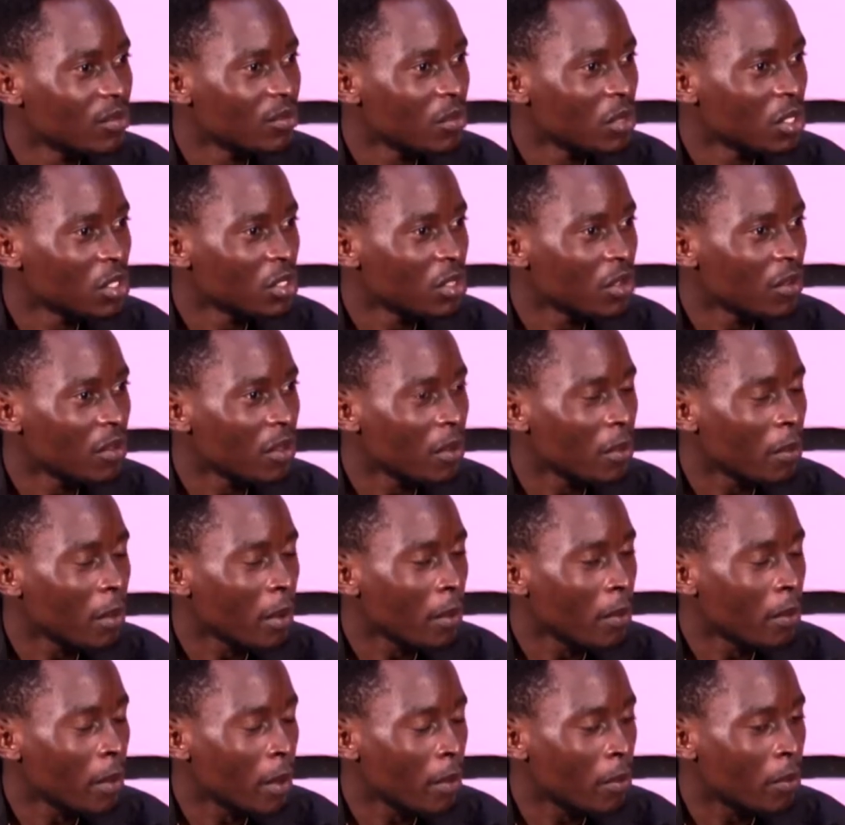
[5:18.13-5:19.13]
most of the
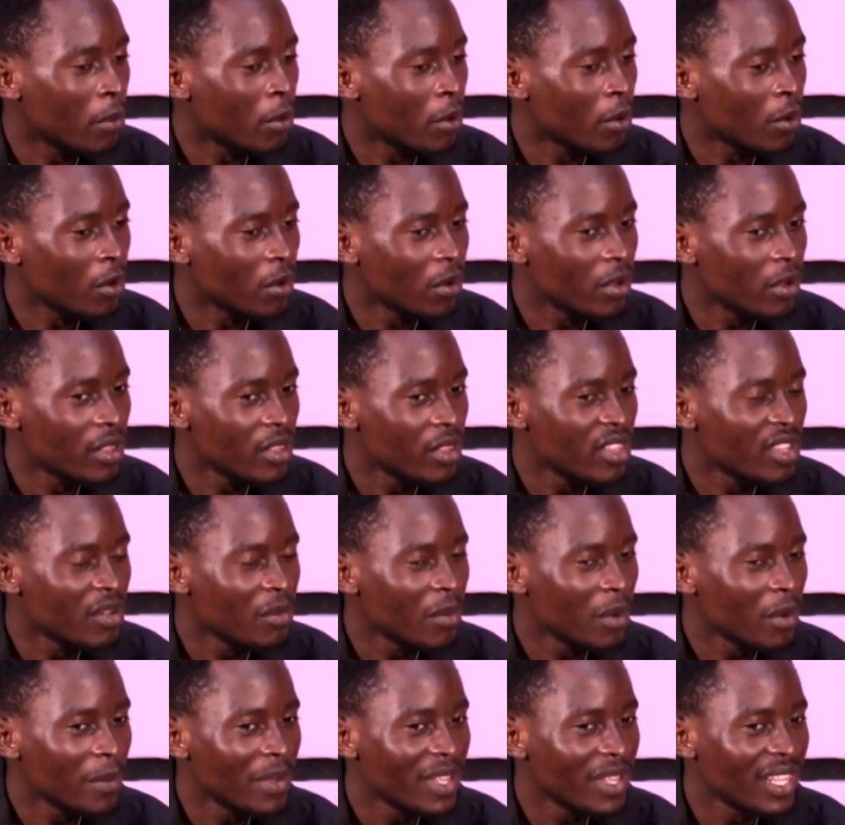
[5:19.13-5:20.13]
people, the
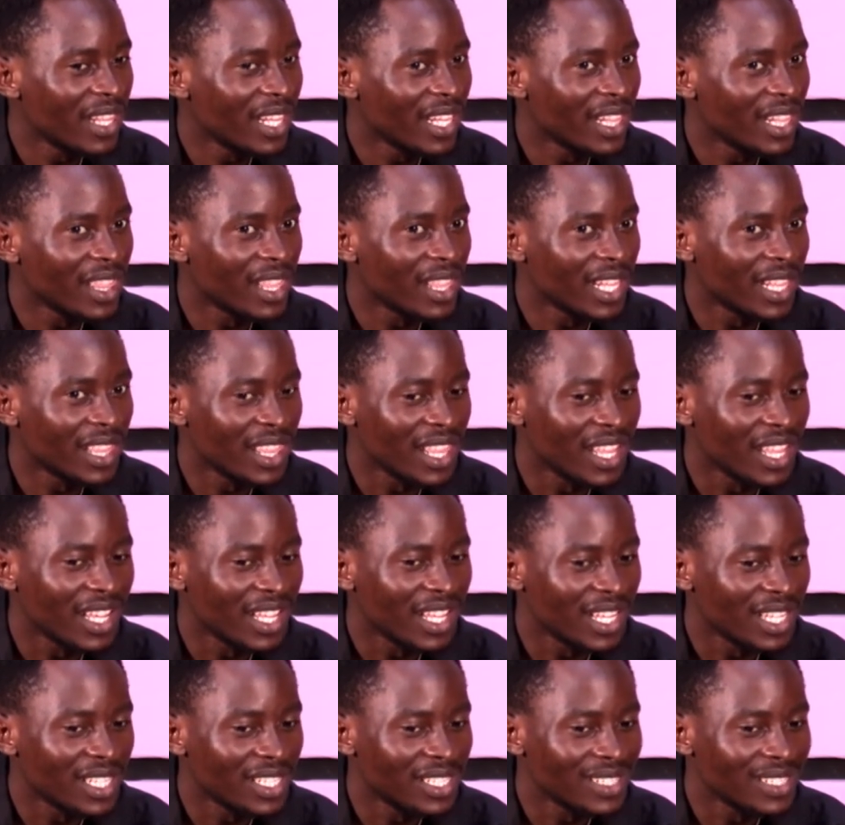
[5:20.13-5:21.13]
moment that they
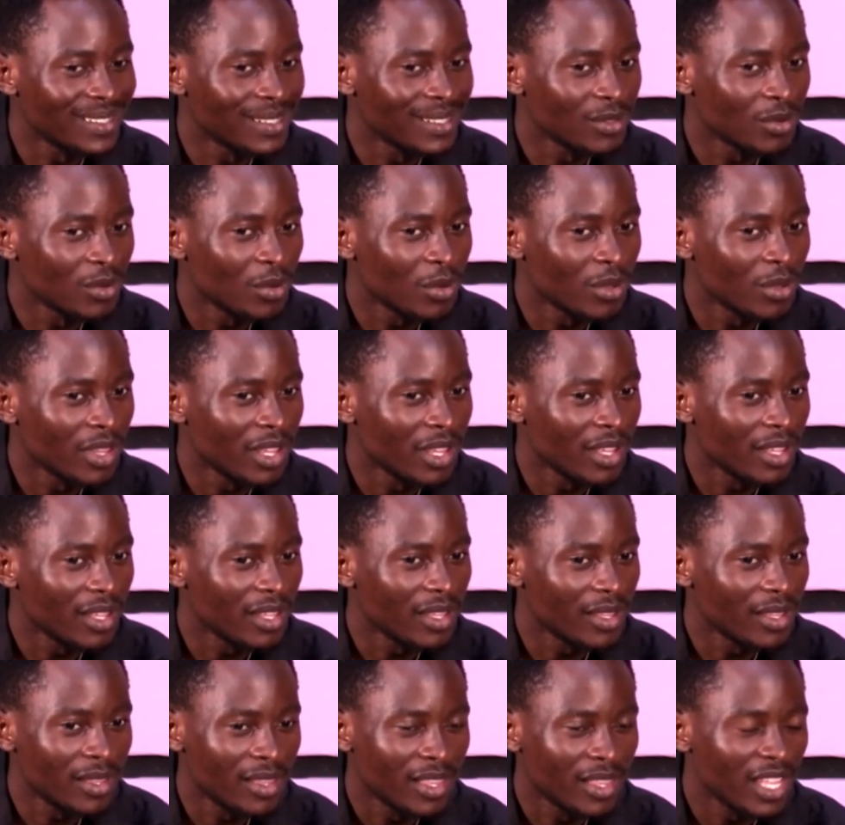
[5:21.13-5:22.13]
get in school, they
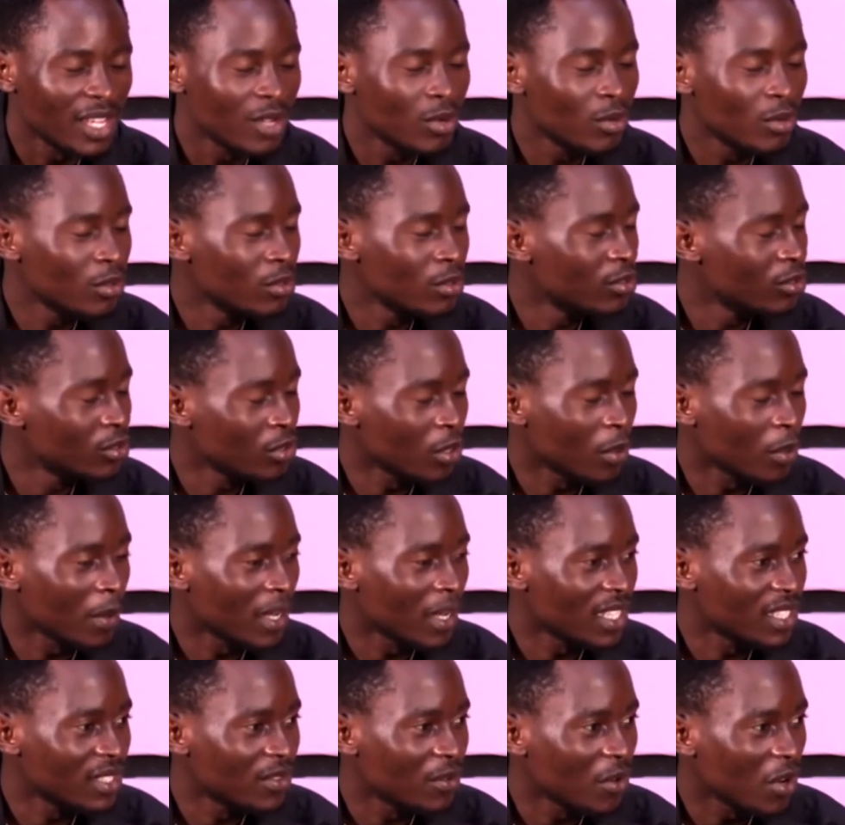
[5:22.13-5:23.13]
lose so
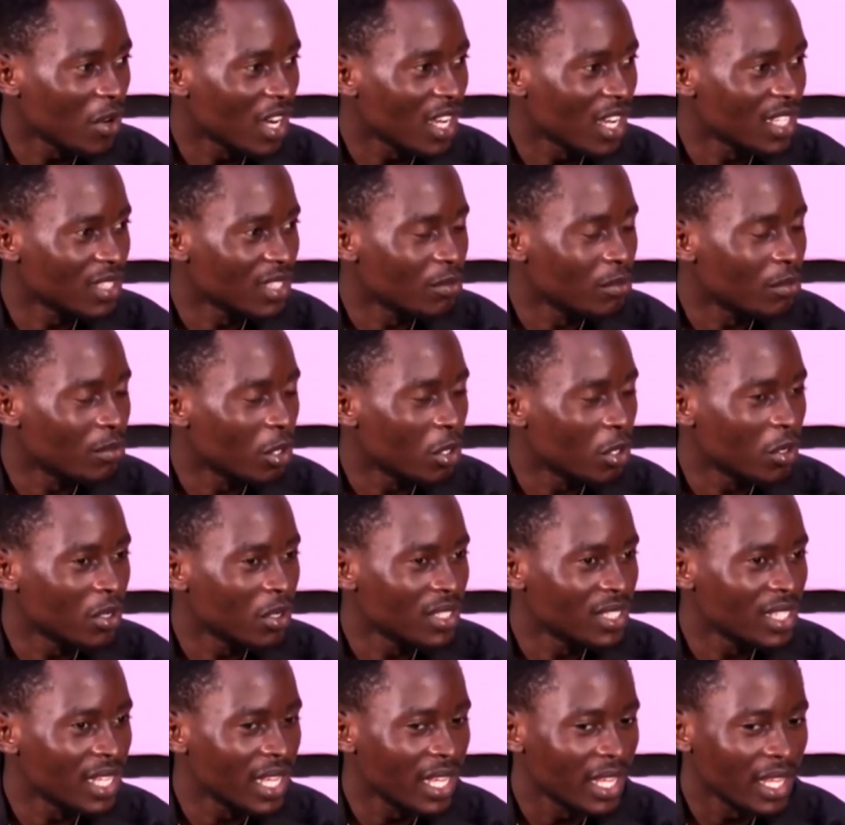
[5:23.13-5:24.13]
much focus because
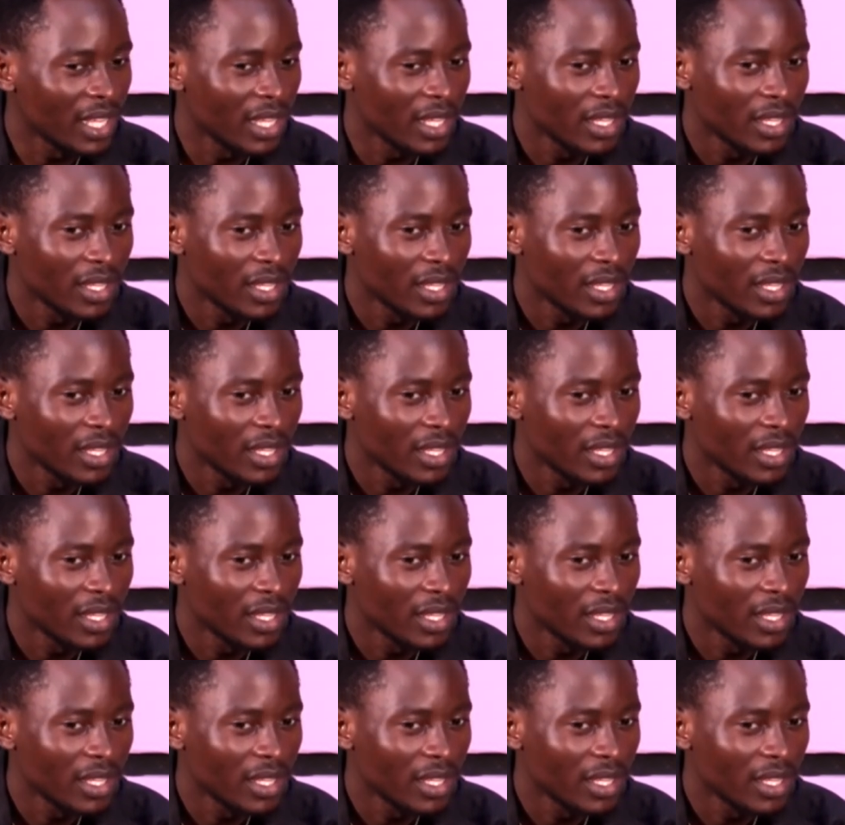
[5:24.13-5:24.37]
they